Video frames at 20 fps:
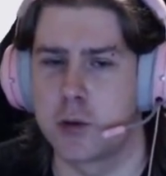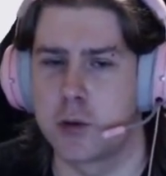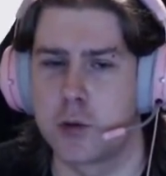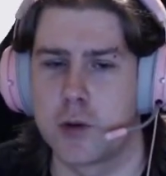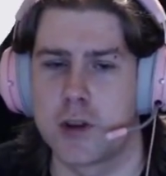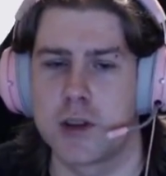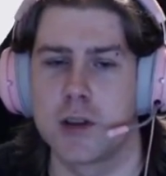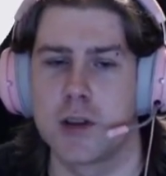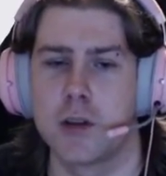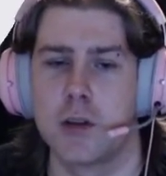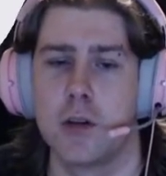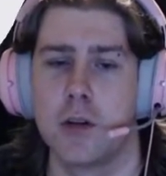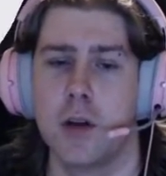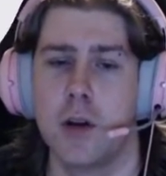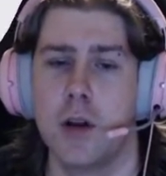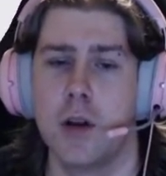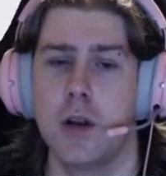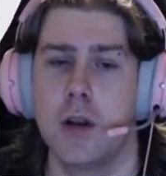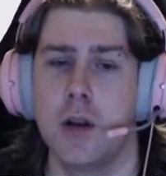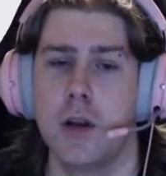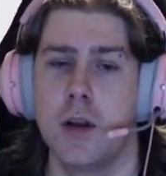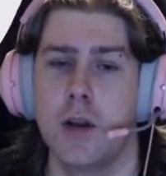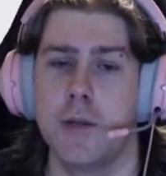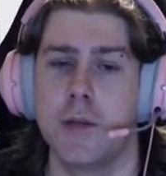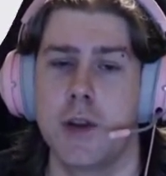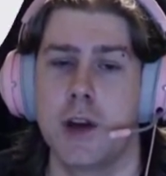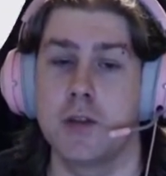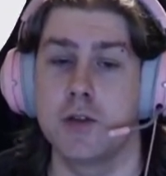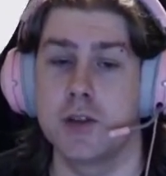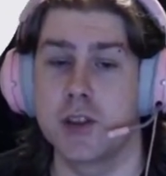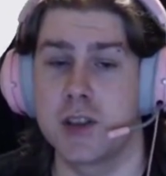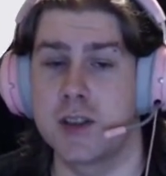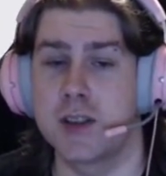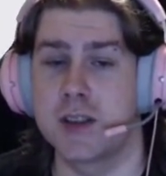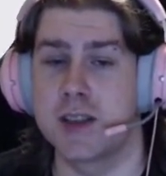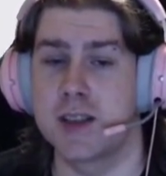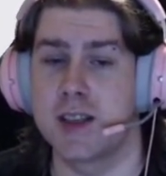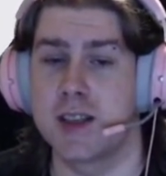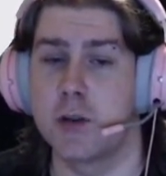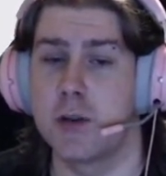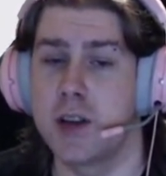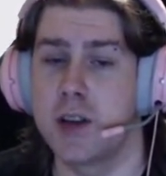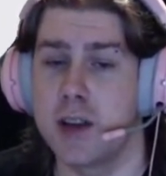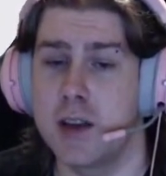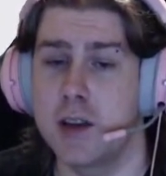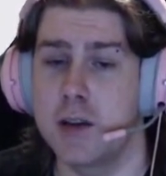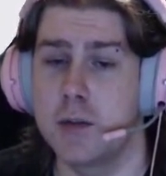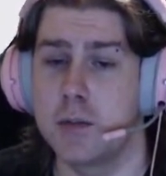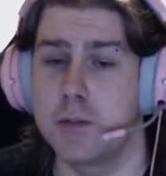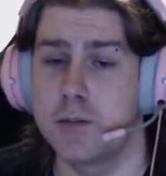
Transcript: right now. Unchained Serenade.